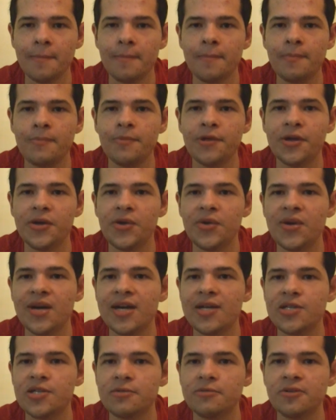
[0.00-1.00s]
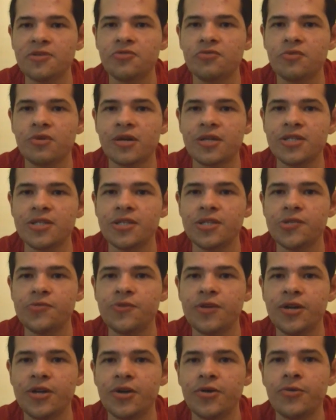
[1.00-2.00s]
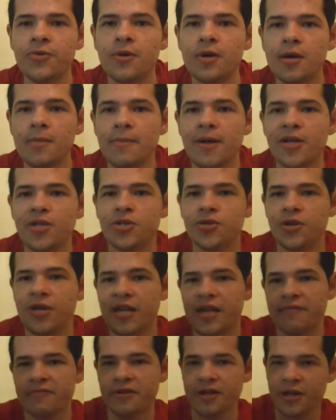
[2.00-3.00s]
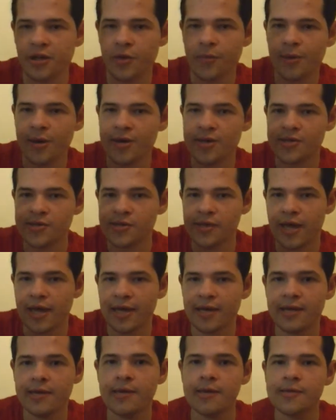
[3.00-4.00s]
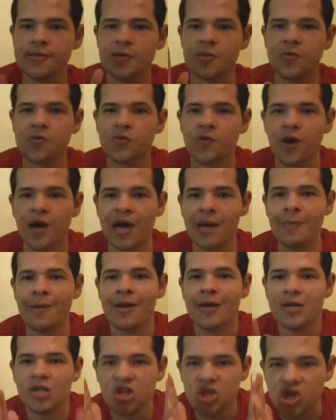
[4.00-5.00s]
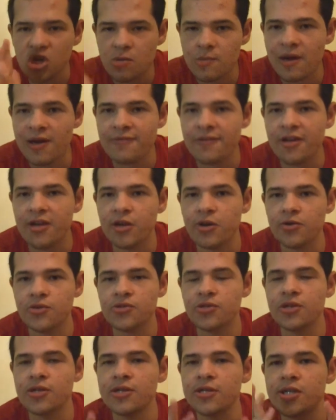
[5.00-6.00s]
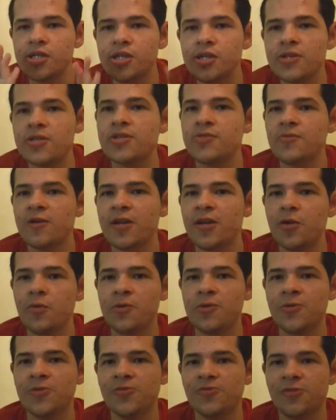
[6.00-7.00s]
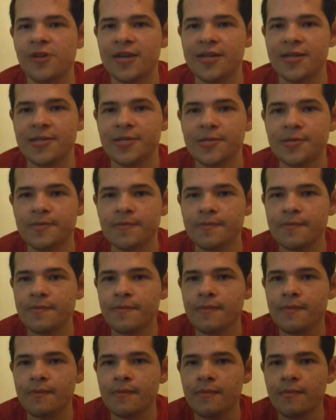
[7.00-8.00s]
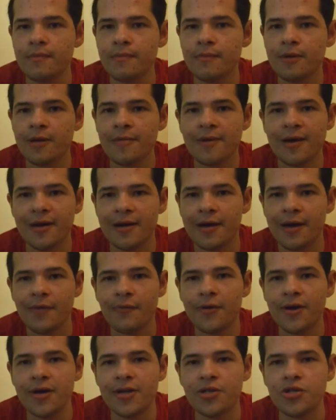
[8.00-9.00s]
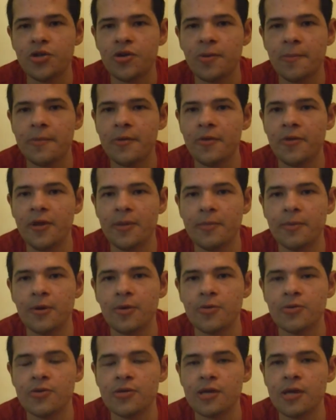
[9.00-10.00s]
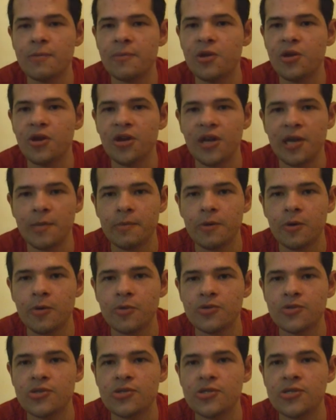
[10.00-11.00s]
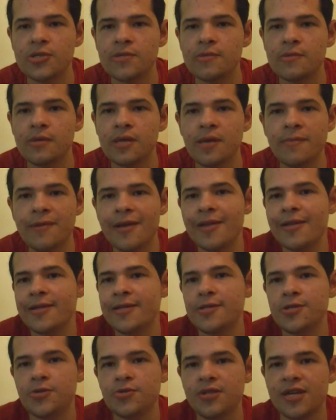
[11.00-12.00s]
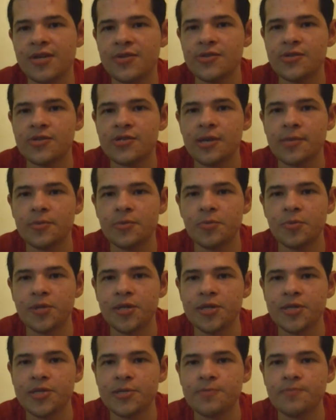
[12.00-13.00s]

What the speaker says: Thank you guys so much for watching this video. Make sure you give it a humongous like, subscribe, share my videos, share this video with your friends. Come on, I want to do community posts. Give me at least 2,000 subs, please.